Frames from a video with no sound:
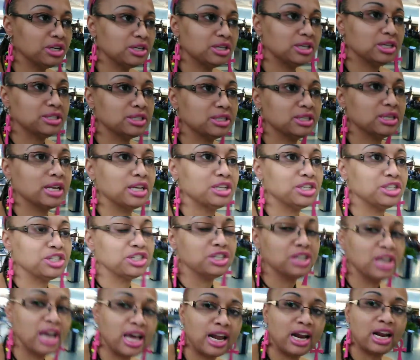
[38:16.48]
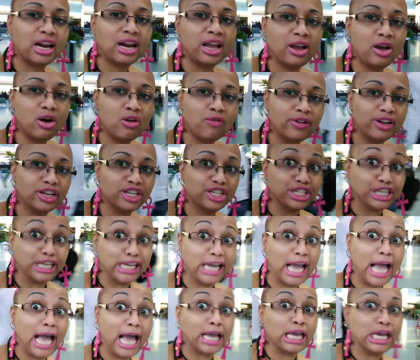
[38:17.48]
her destination, she got a layover in
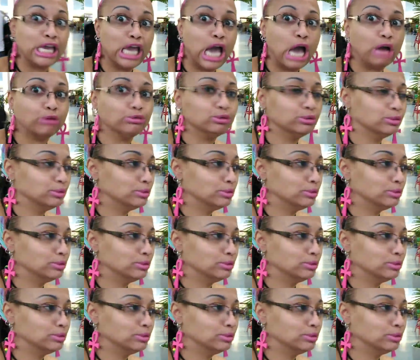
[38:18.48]
Chicago.